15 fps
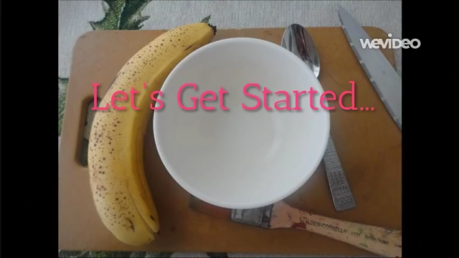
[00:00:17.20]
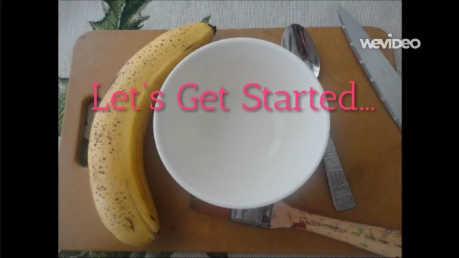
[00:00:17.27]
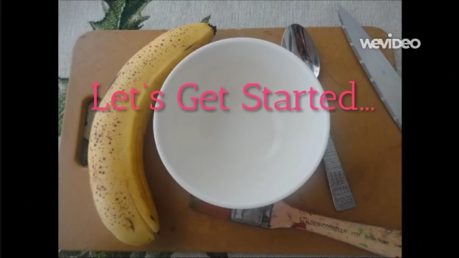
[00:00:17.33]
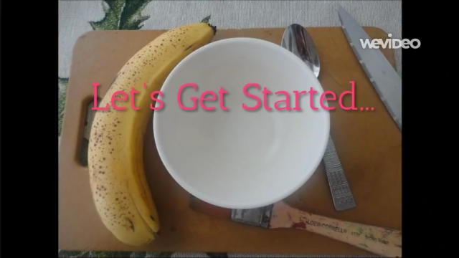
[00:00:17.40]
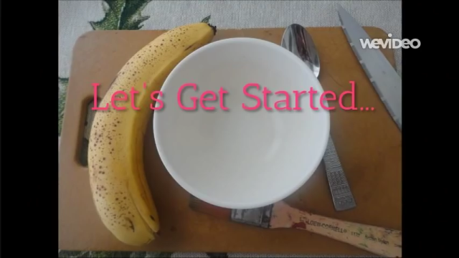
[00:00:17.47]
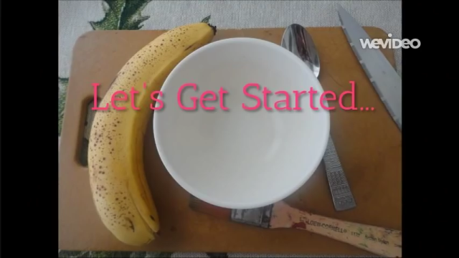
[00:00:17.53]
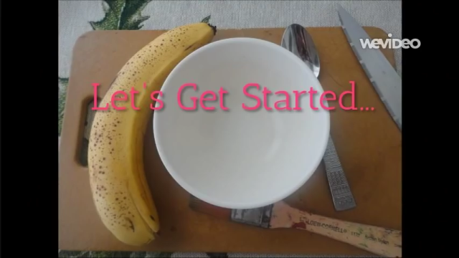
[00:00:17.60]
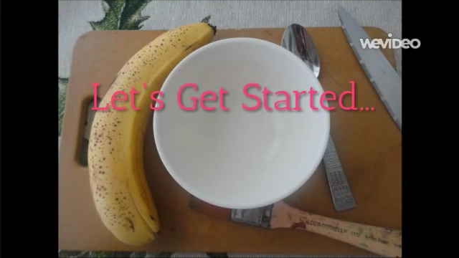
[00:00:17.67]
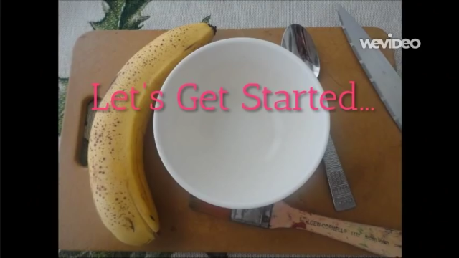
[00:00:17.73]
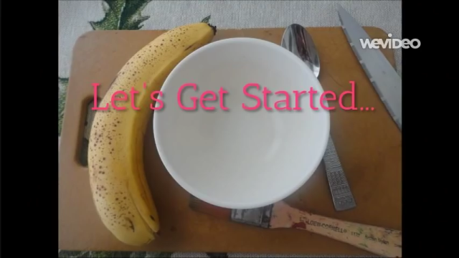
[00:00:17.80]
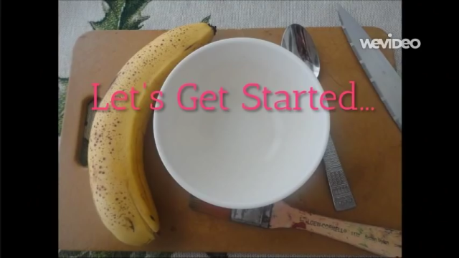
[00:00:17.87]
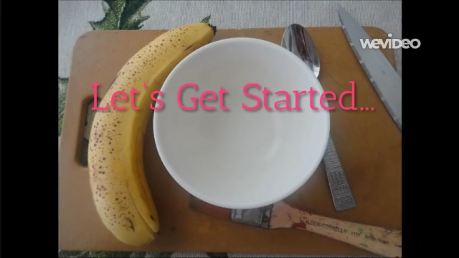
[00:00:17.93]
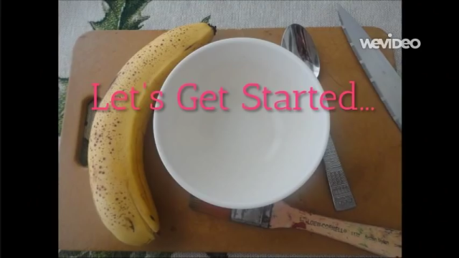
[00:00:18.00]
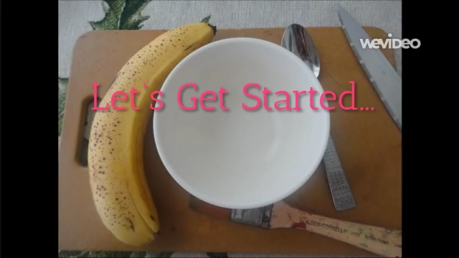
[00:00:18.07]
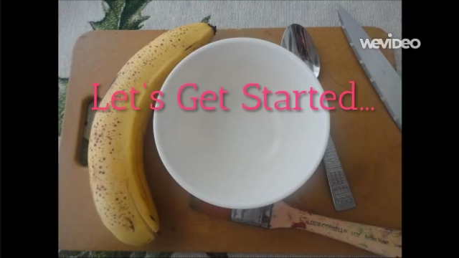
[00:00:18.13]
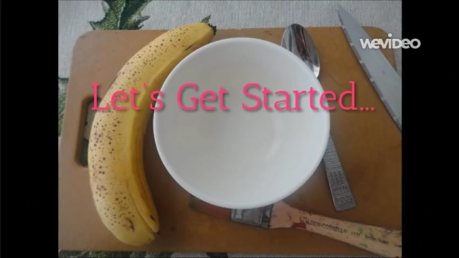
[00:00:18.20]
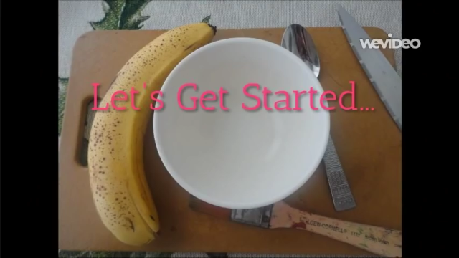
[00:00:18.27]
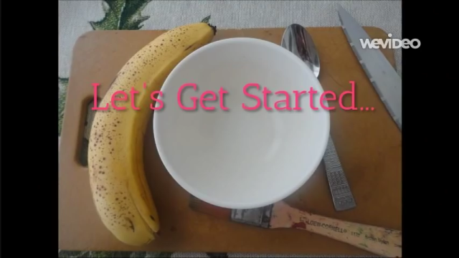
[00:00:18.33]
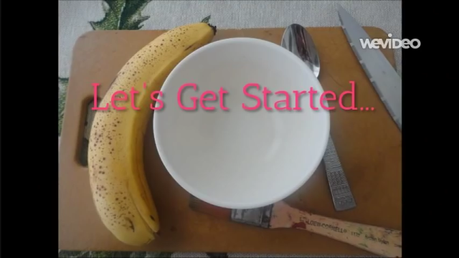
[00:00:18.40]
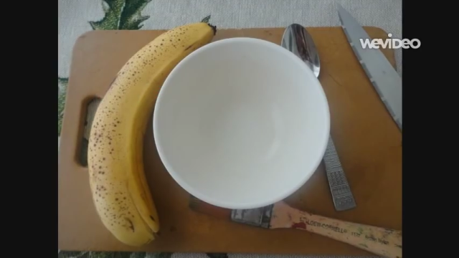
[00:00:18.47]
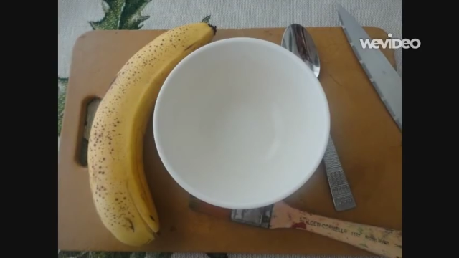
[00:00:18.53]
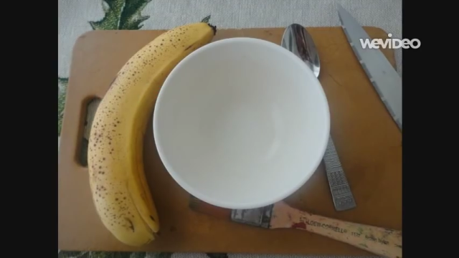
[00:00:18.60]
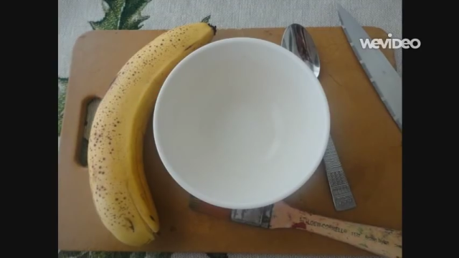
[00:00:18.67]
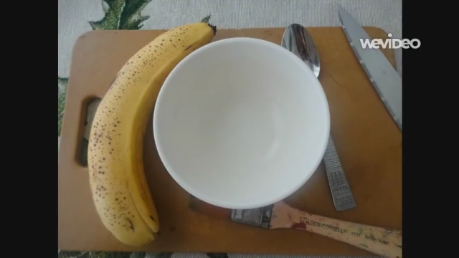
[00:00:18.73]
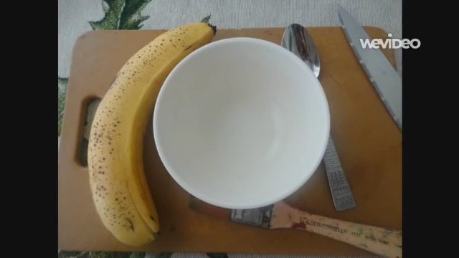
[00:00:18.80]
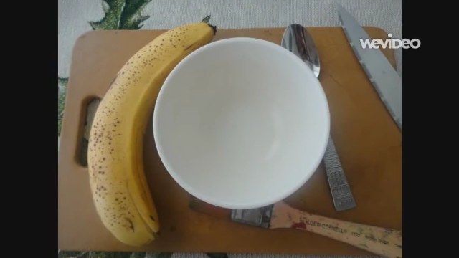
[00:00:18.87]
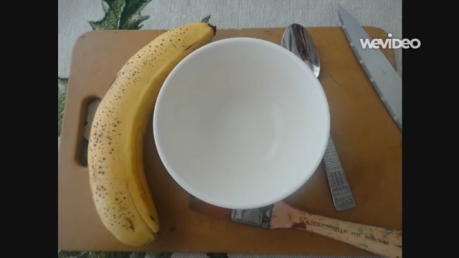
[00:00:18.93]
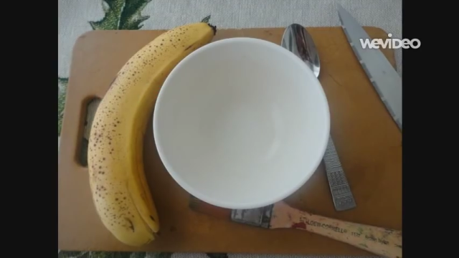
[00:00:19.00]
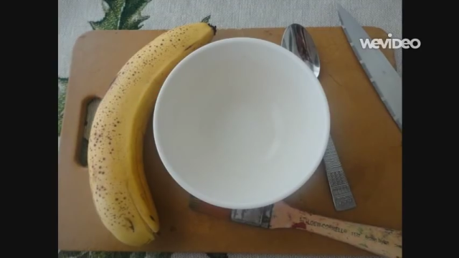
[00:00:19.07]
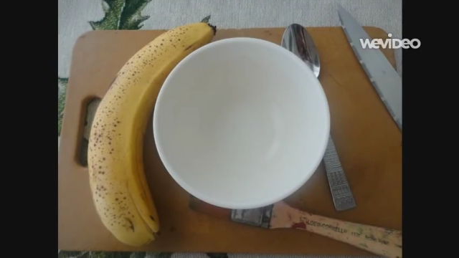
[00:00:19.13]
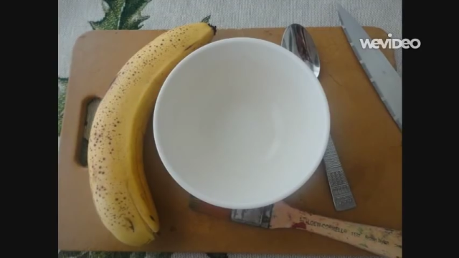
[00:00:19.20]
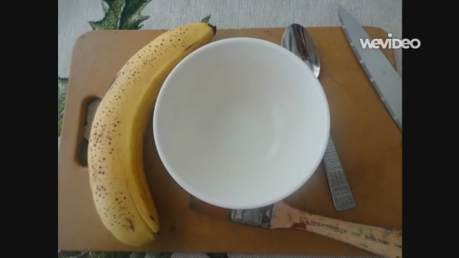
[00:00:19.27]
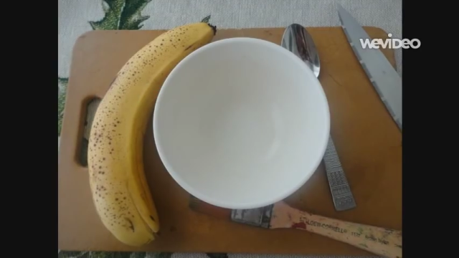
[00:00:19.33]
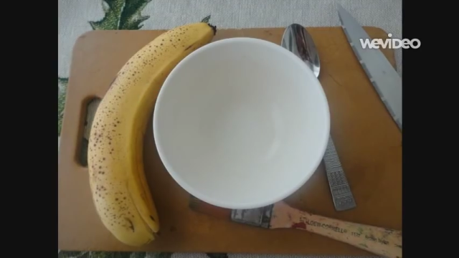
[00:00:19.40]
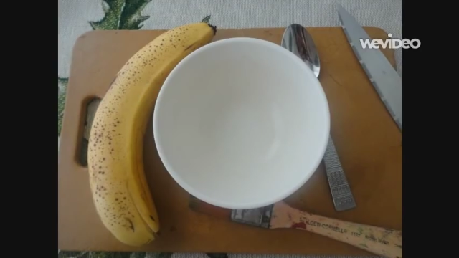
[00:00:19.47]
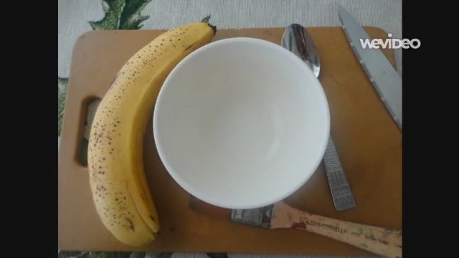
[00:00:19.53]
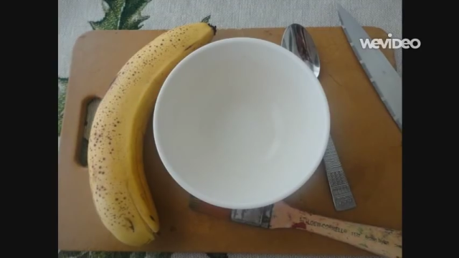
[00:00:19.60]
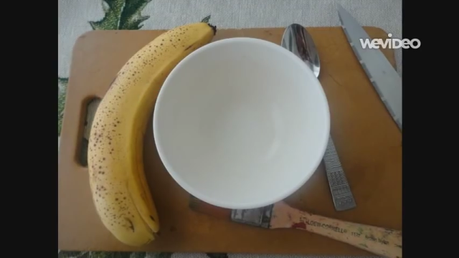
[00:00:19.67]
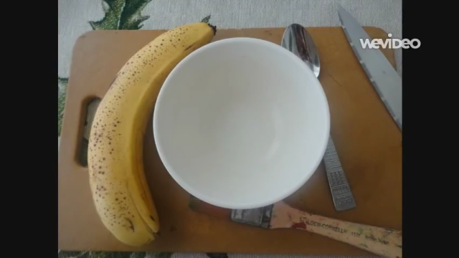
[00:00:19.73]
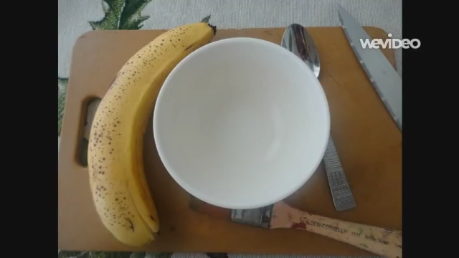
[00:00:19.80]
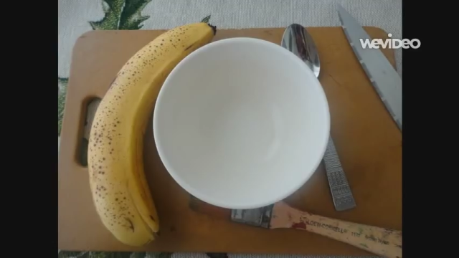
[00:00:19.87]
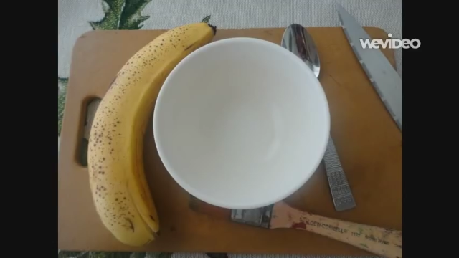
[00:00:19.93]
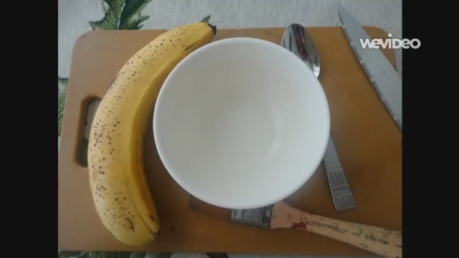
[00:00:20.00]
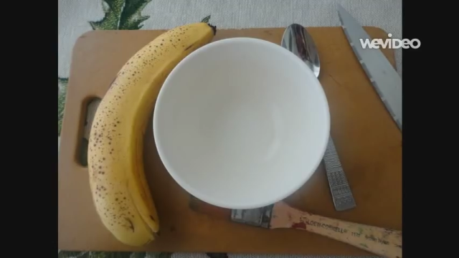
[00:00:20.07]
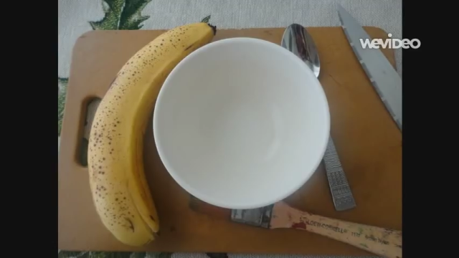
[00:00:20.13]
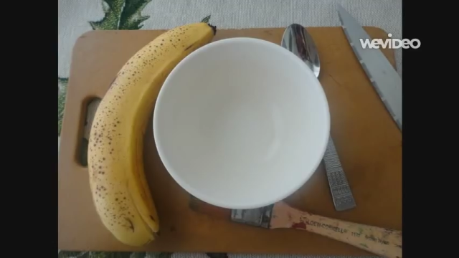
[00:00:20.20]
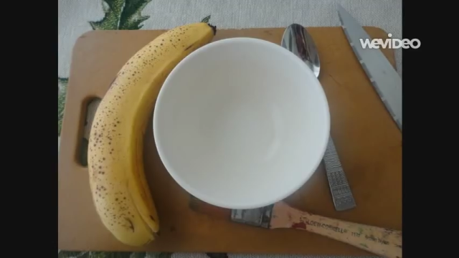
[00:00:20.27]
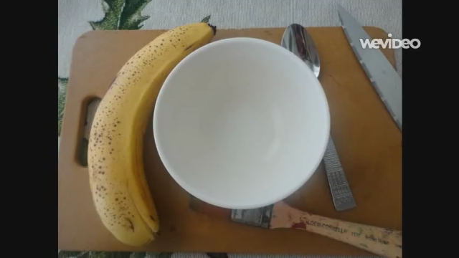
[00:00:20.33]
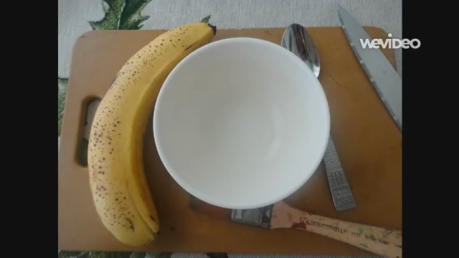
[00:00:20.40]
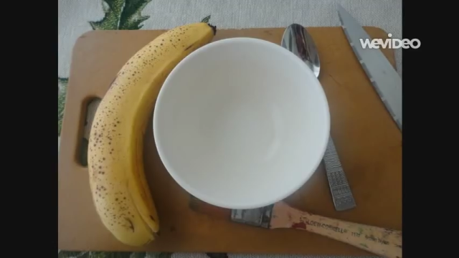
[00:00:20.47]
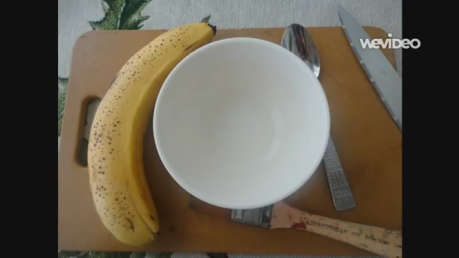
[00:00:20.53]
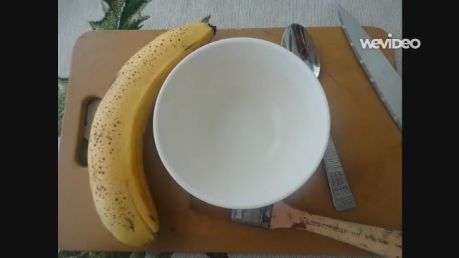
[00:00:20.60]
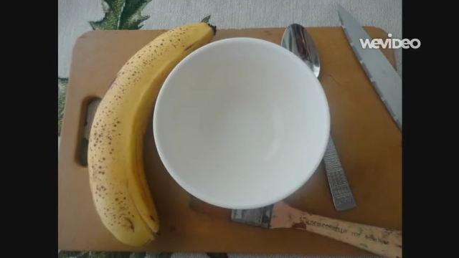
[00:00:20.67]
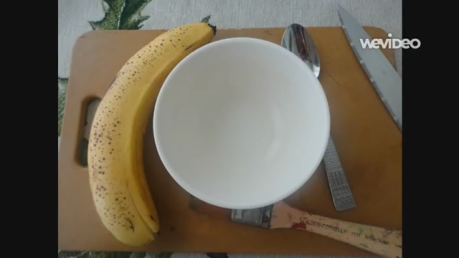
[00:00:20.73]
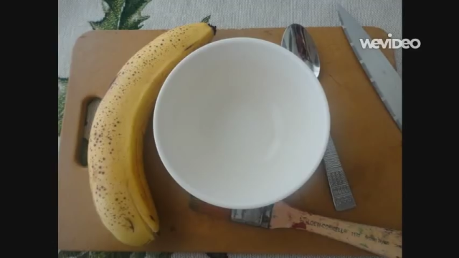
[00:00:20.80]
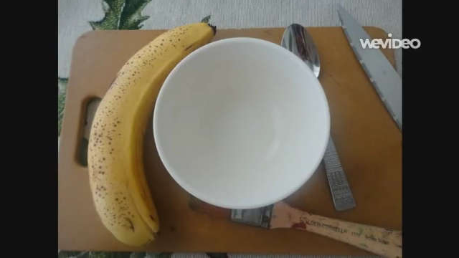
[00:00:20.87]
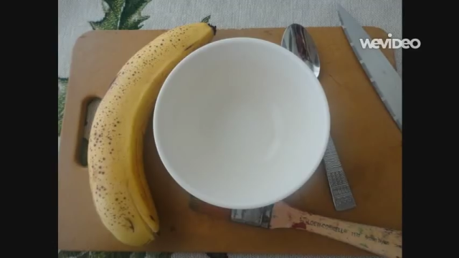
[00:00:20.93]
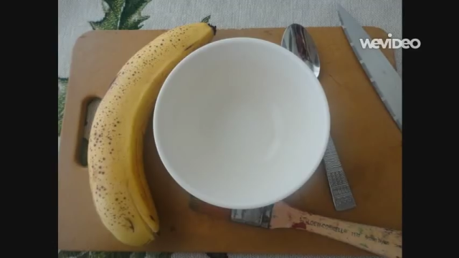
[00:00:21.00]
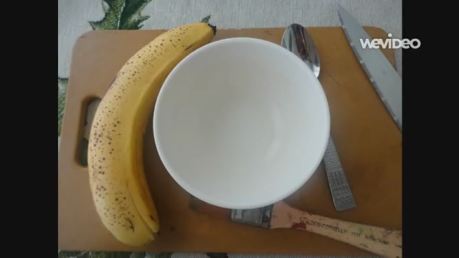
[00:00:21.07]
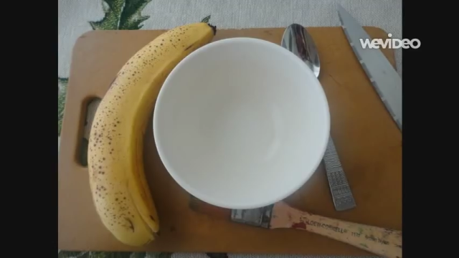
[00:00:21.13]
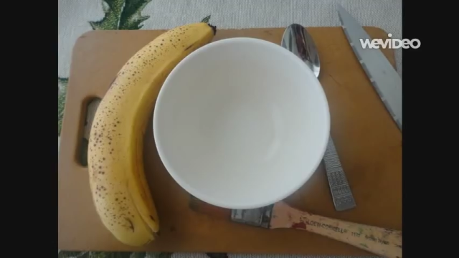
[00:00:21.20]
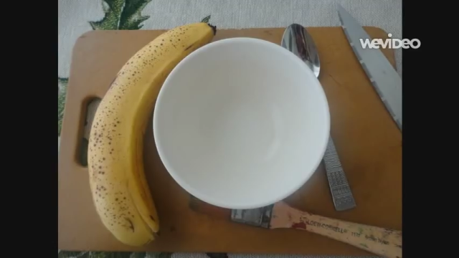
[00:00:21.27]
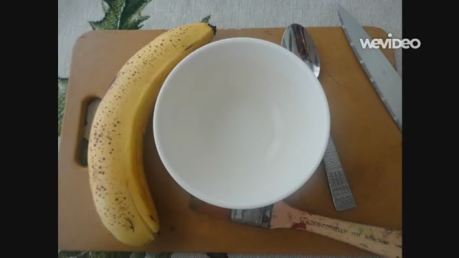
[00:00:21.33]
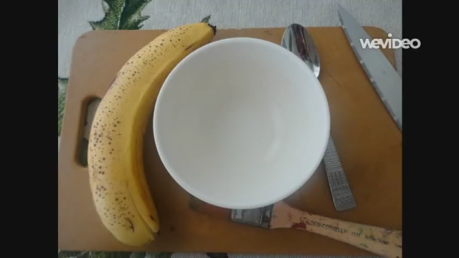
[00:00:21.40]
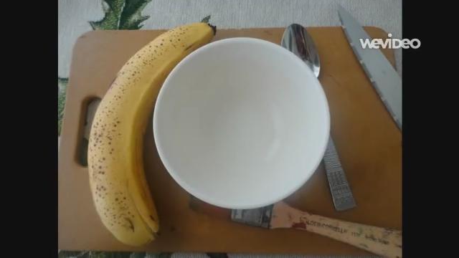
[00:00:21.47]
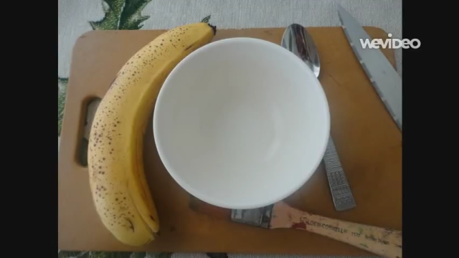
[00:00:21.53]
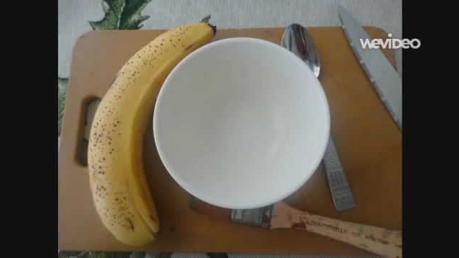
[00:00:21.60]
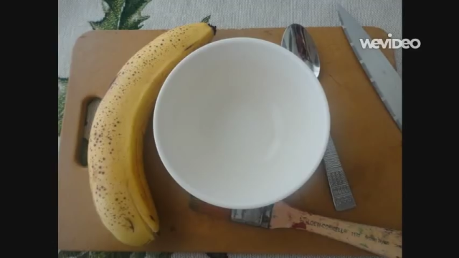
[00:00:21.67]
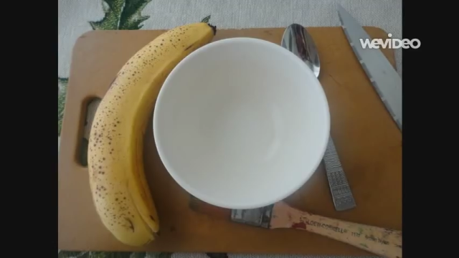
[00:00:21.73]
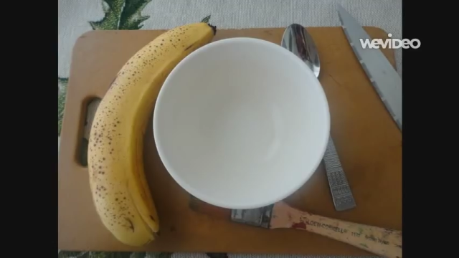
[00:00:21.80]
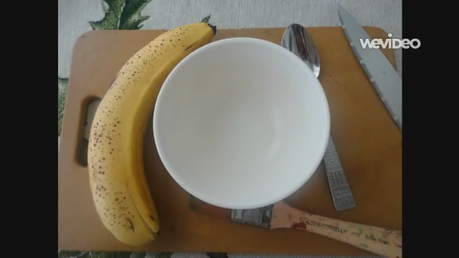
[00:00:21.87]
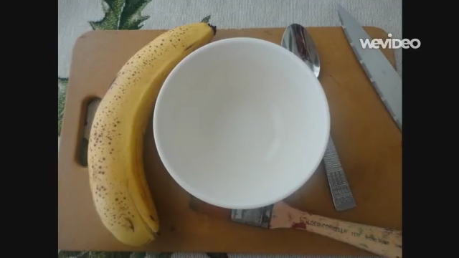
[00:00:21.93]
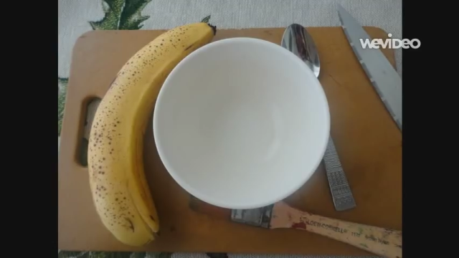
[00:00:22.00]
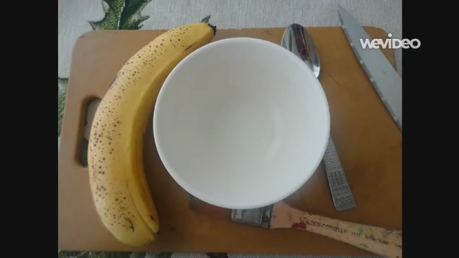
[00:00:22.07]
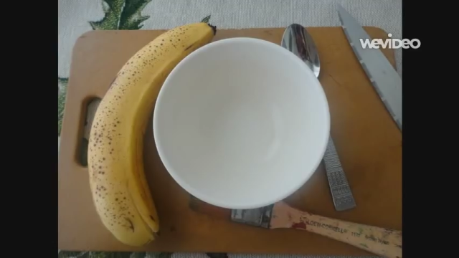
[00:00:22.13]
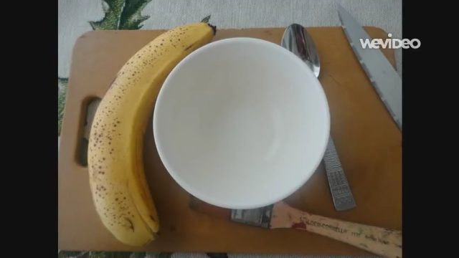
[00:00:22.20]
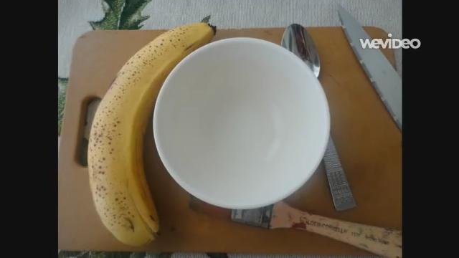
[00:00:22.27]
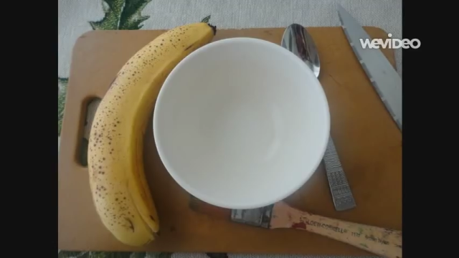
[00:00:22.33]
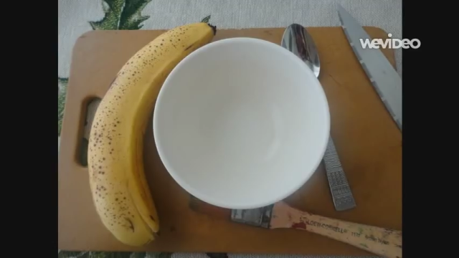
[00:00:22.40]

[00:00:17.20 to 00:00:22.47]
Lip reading: No face is visible, so there are no lips to read.